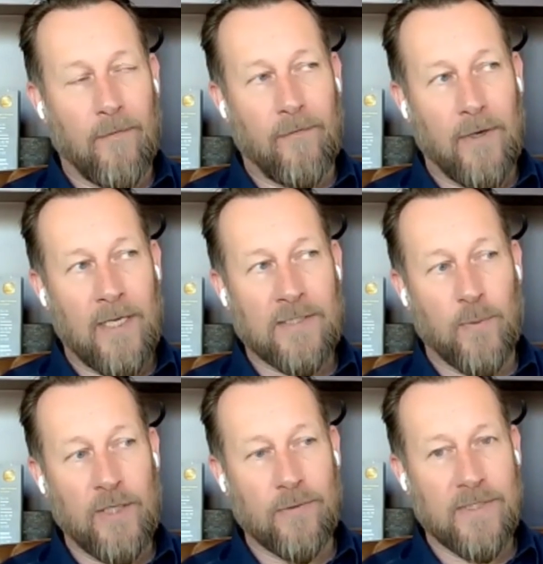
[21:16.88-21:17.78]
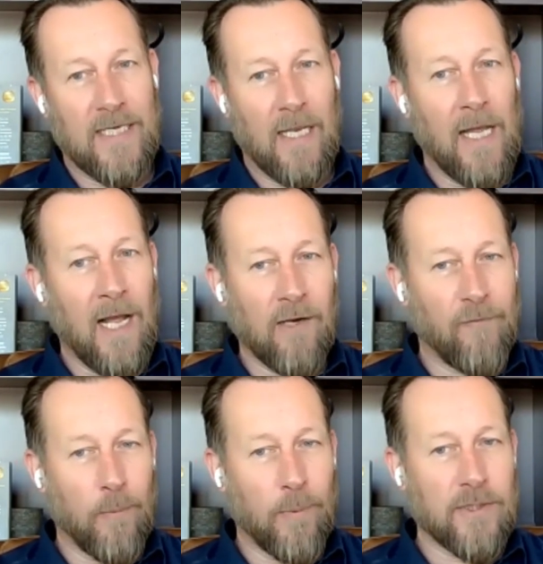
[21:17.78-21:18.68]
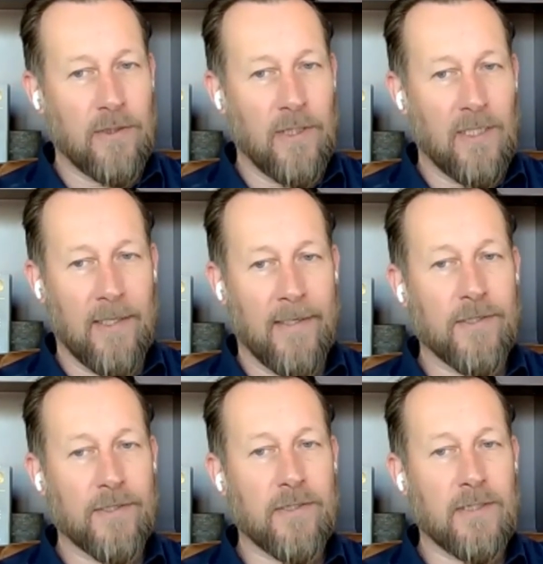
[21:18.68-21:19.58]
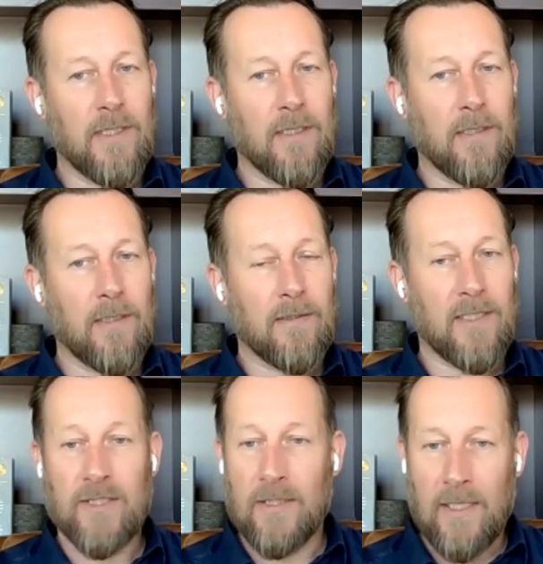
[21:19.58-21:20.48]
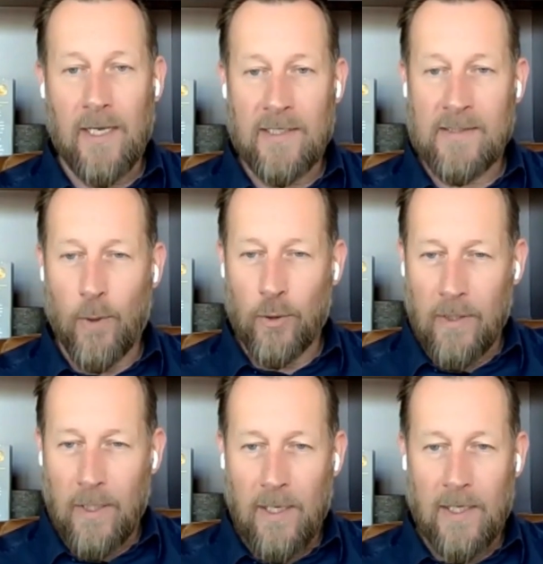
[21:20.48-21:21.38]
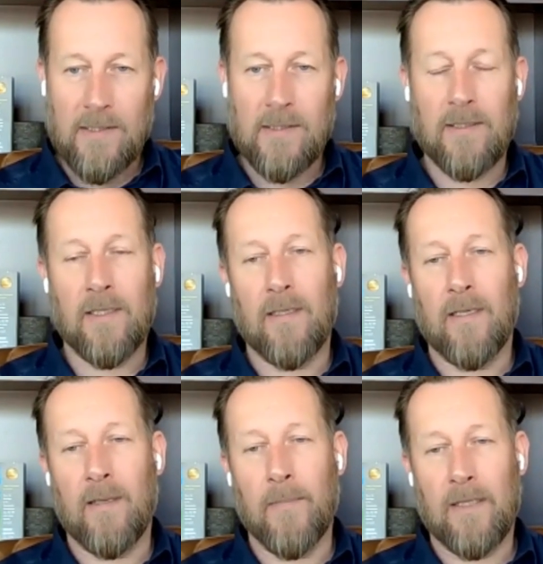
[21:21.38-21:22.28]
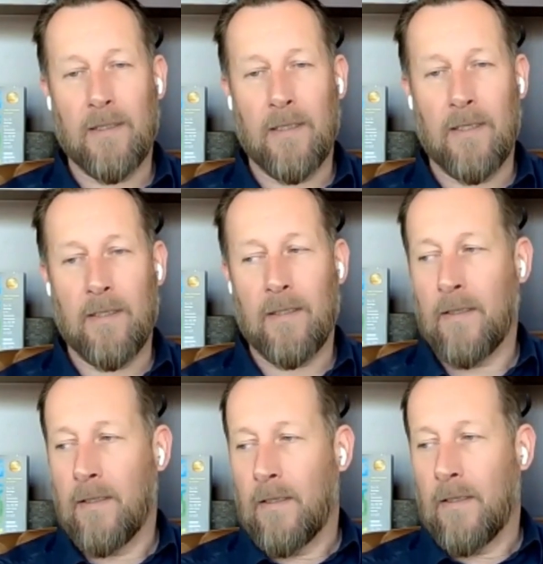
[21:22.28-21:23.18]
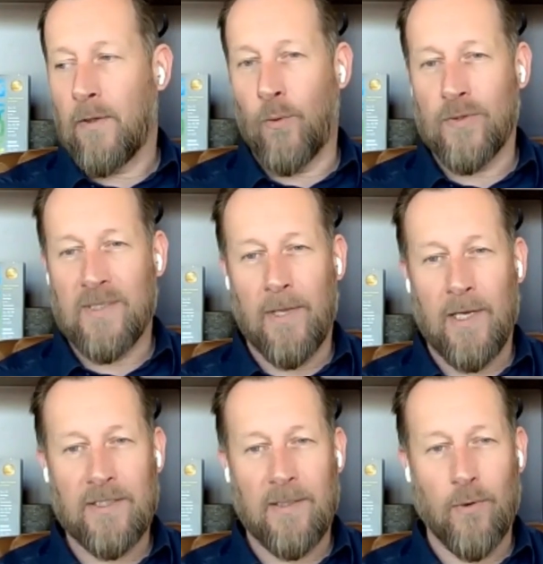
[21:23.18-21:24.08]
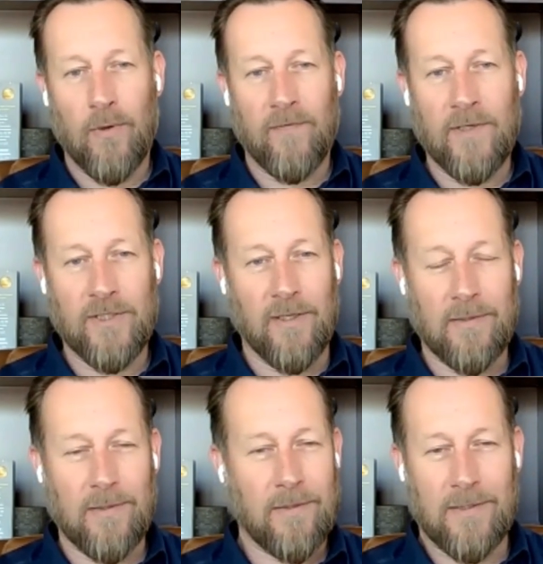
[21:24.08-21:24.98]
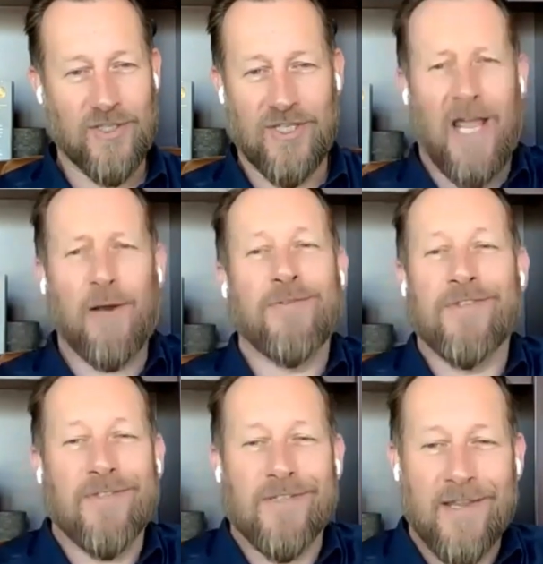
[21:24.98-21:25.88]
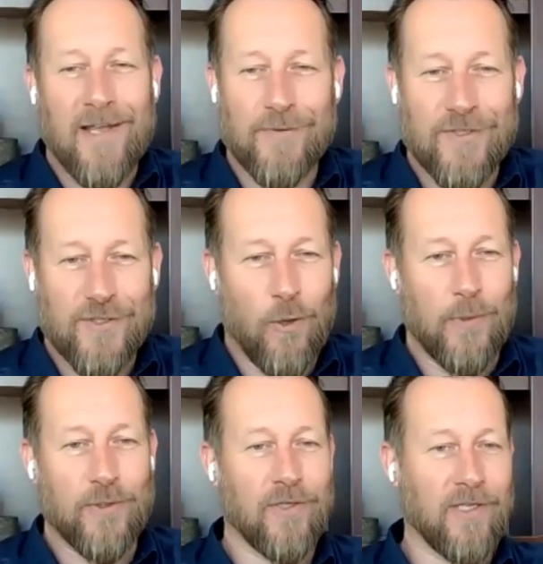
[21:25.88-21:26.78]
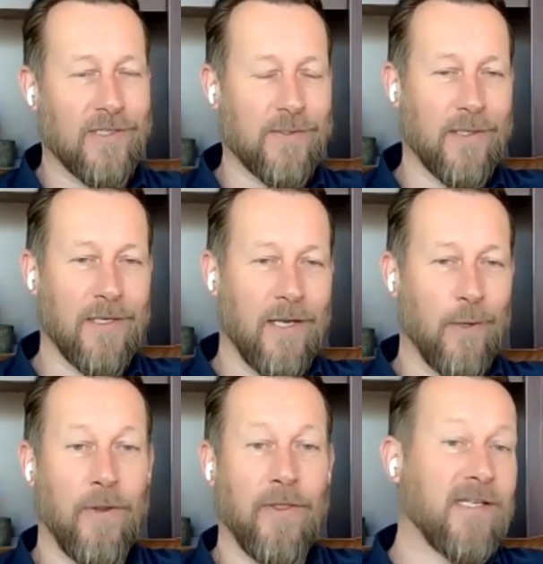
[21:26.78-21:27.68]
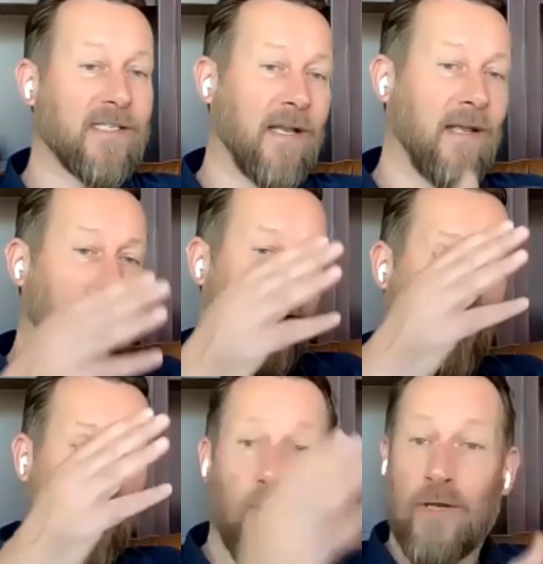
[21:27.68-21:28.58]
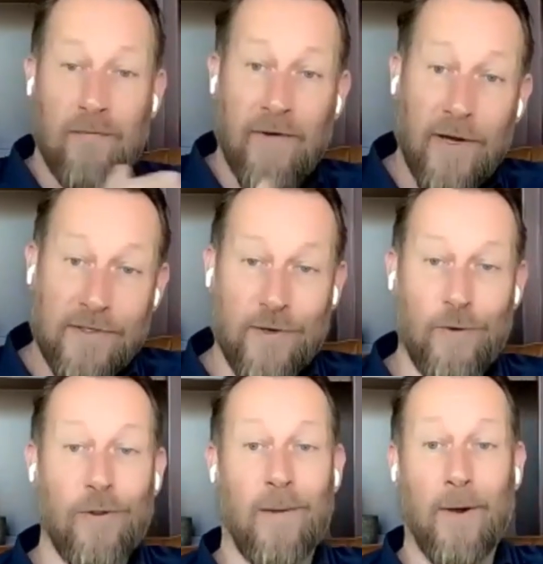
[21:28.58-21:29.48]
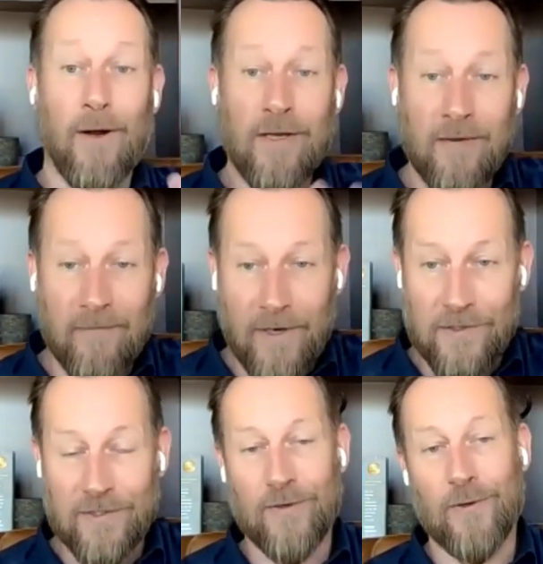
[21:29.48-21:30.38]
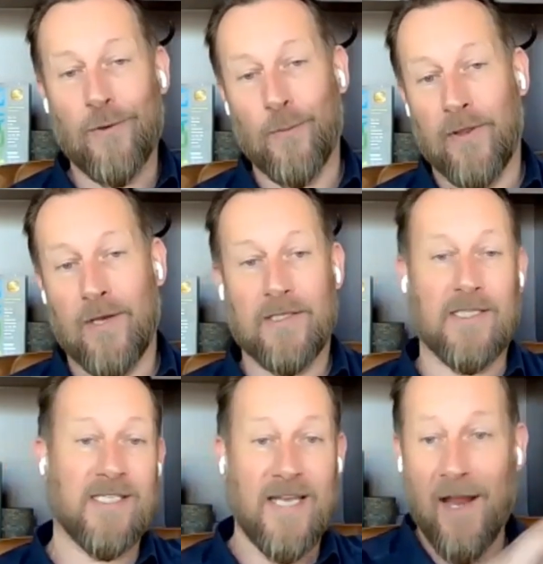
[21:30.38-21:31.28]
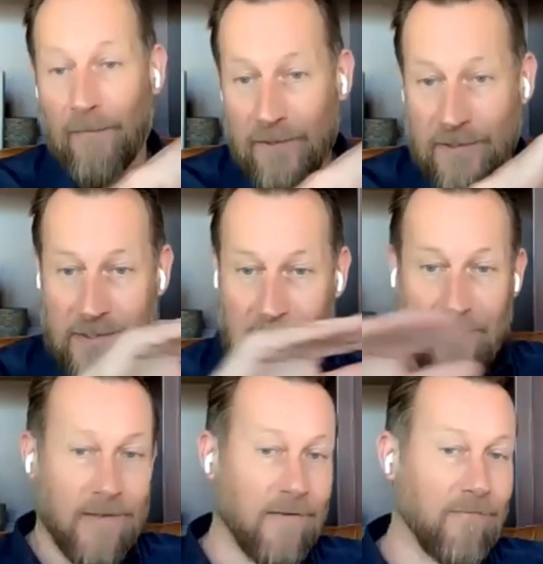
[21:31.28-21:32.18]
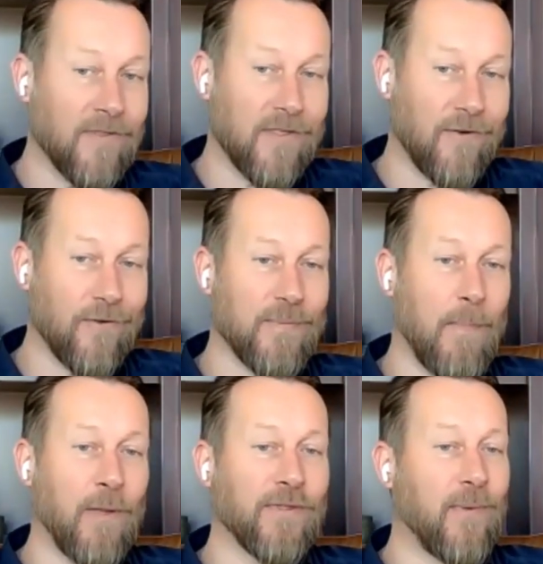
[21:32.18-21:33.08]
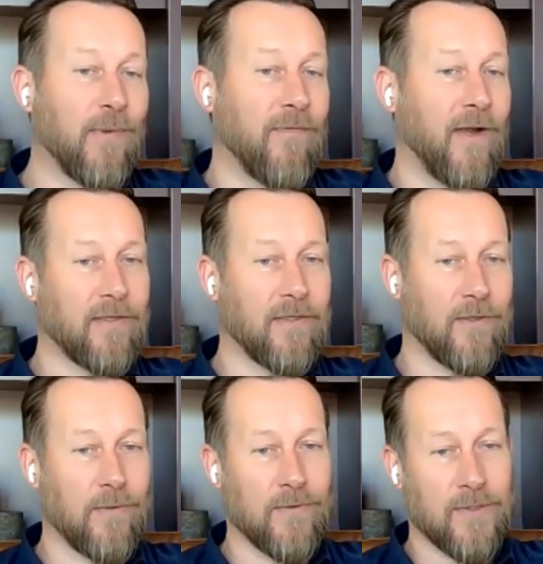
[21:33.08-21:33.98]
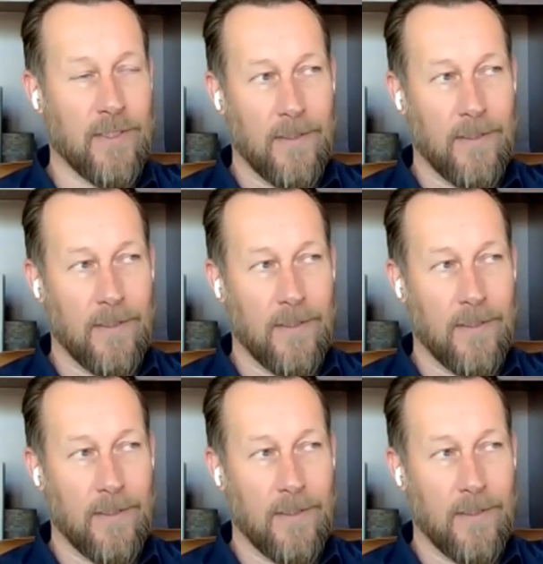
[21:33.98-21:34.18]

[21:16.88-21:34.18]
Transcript: for us, we don't see a lack of opportunity in the industry to digitize, modernize, and make the whole supply chain more efficient. There's thousands and thousands of opportunities, and whether it's in a product vertical, a market vertical, whether it's a service that runs across multiple verticals,